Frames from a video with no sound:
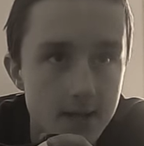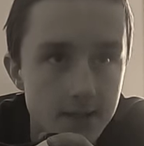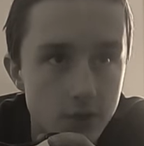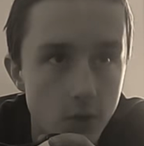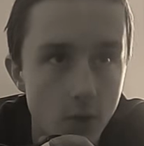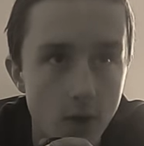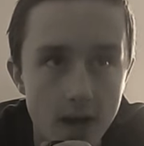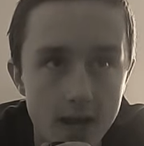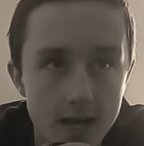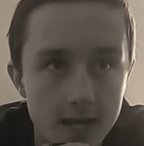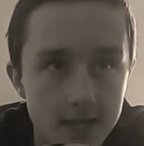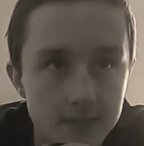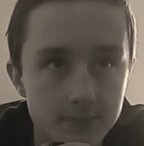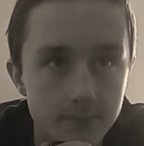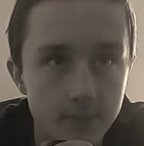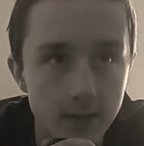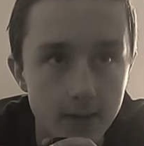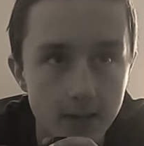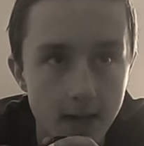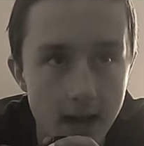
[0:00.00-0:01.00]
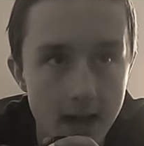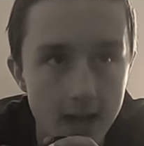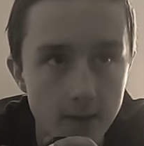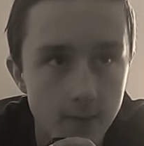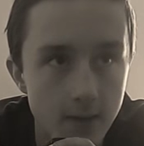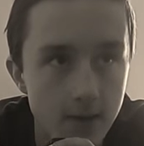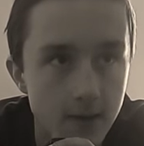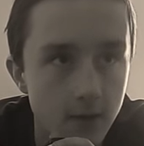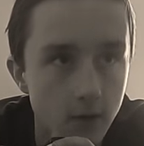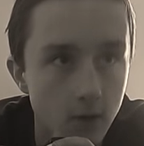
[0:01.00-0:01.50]
So I
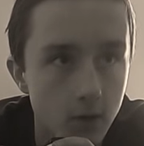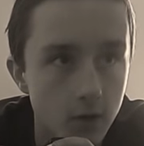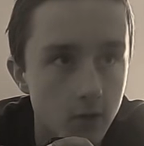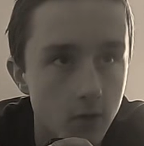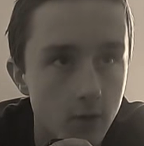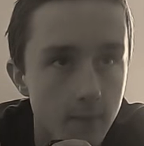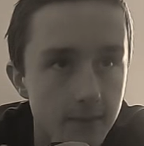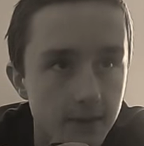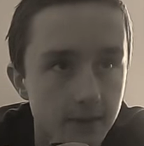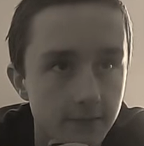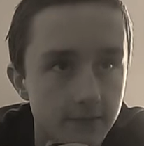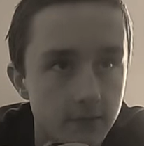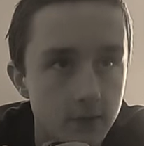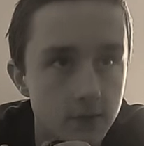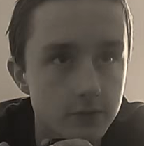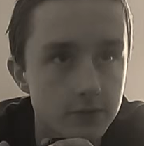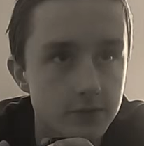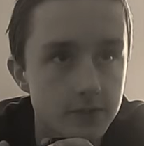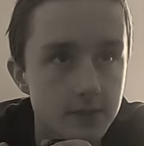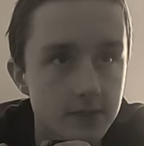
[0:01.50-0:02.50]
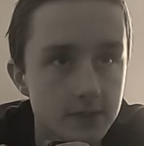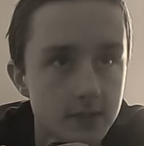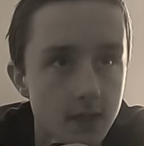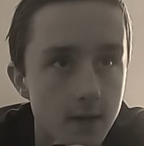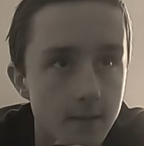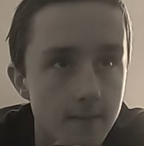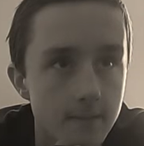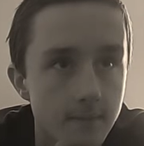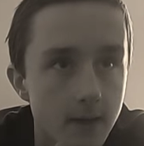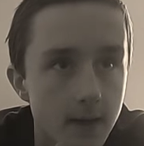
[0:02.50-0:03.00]
write an article about the feudal
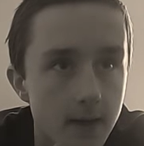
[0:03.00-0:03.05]
system,